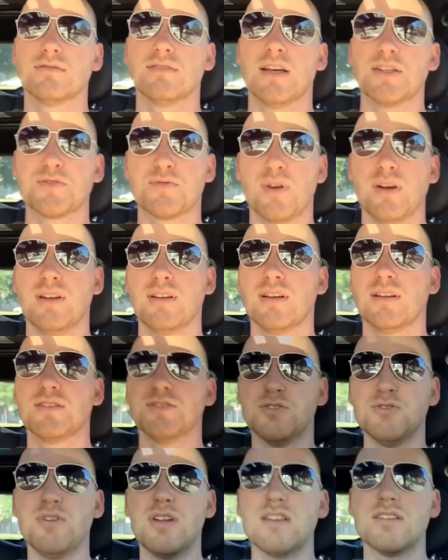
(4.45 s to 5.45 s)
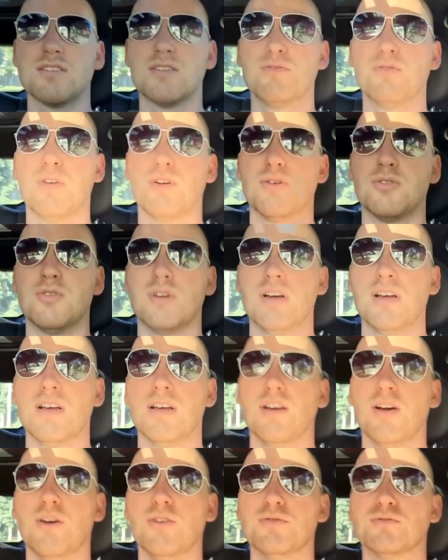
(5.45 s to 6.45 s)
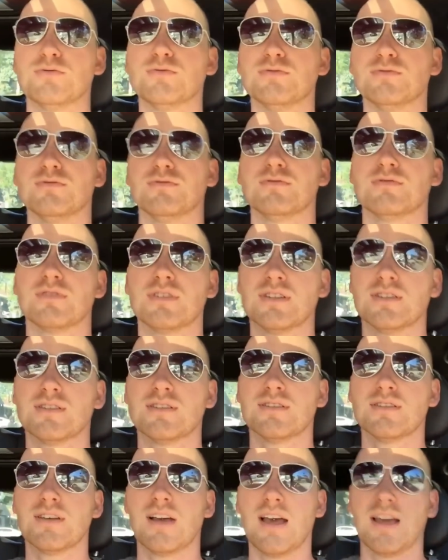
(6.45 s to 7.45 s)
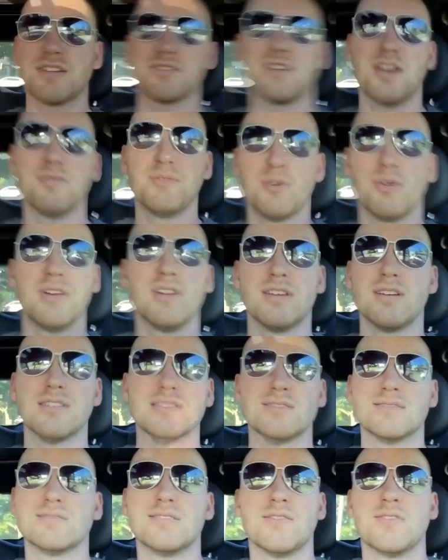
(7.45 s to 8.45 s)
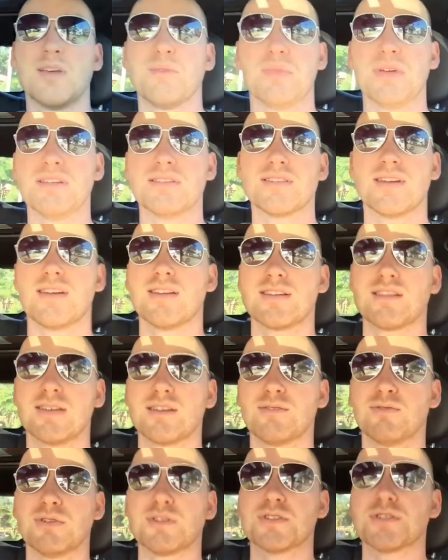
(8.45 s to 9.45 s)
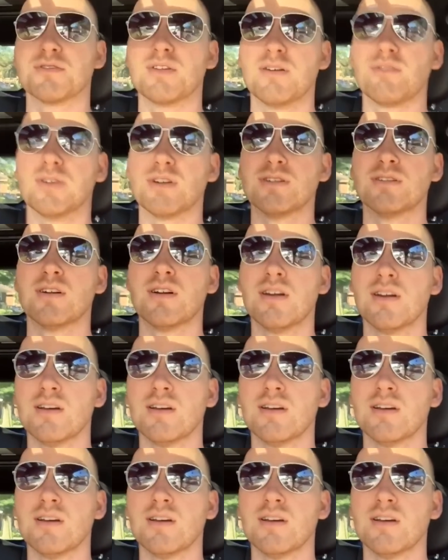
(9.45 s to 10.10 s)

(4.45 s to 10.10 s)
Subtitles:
That's right, 2 days in a row. Old. I actually have no idea if that means anything whatsoever.